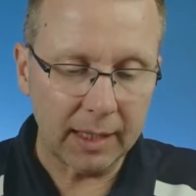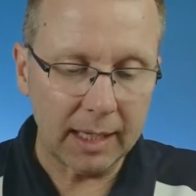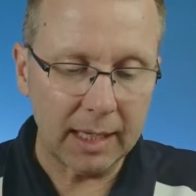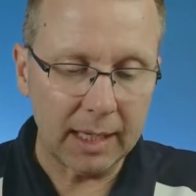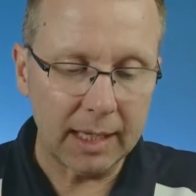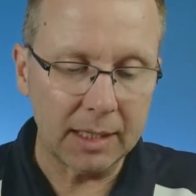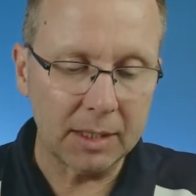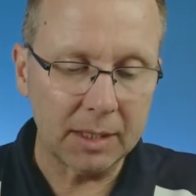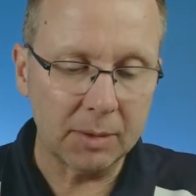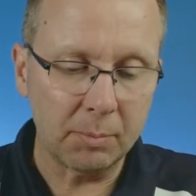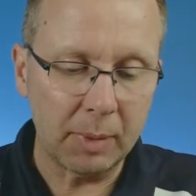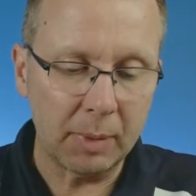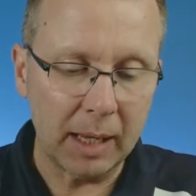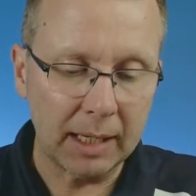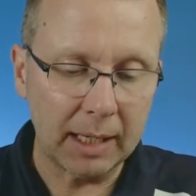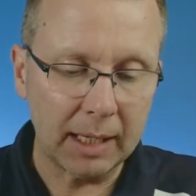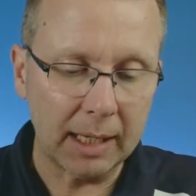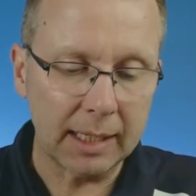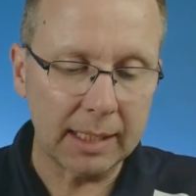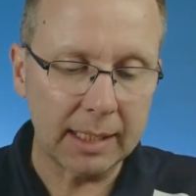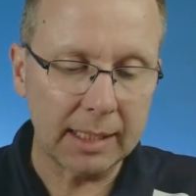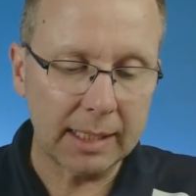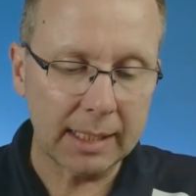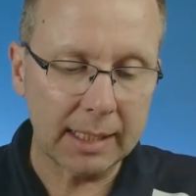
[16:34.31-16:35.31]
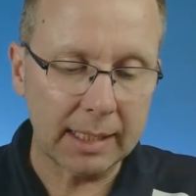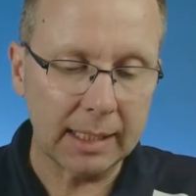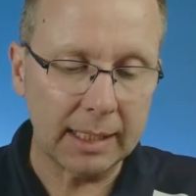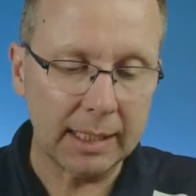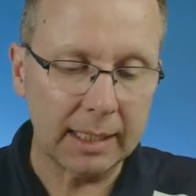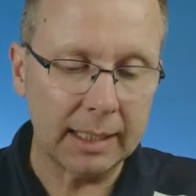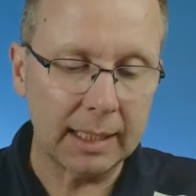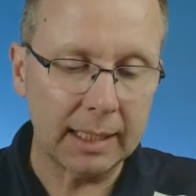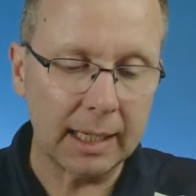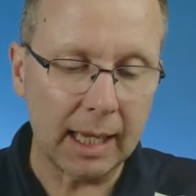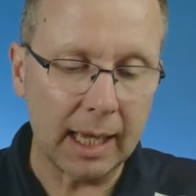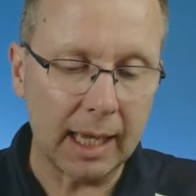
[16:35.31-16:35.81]
is better
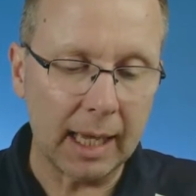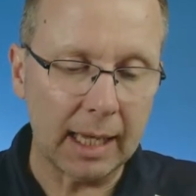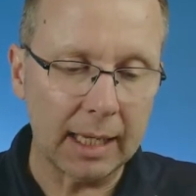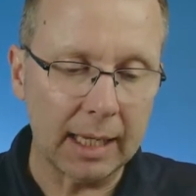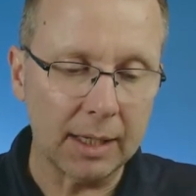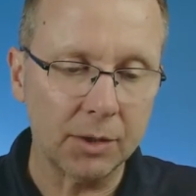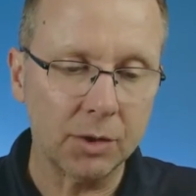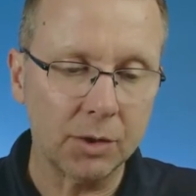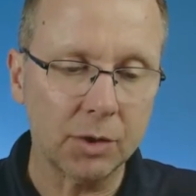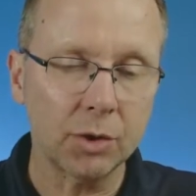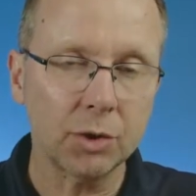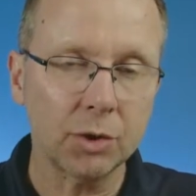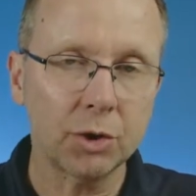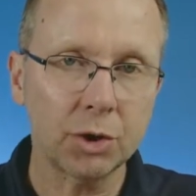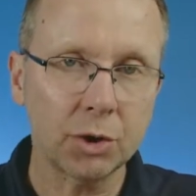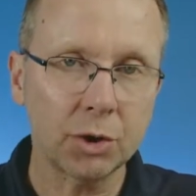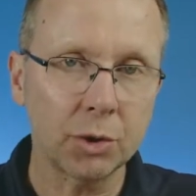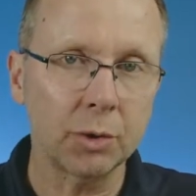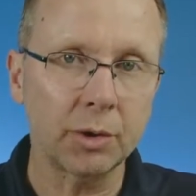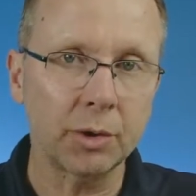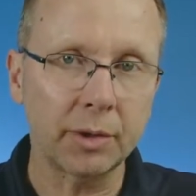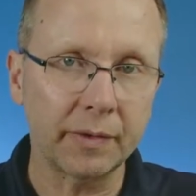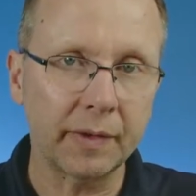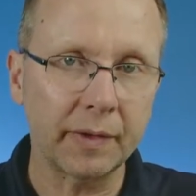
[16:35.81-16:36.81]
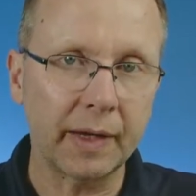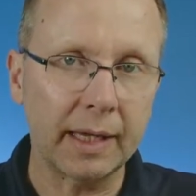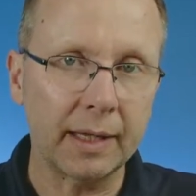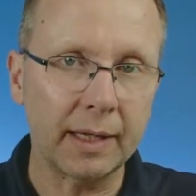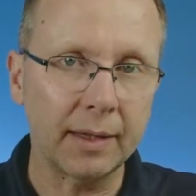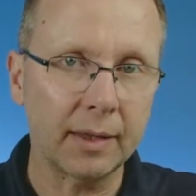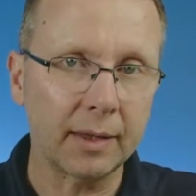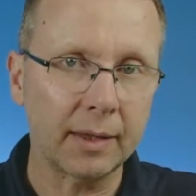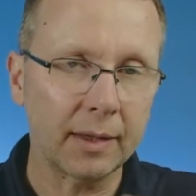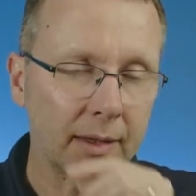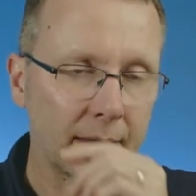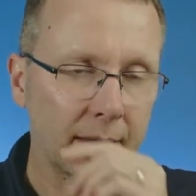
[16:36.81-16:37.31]
seen as short
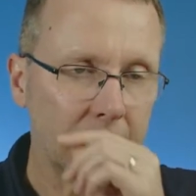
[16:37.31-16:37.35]
faith.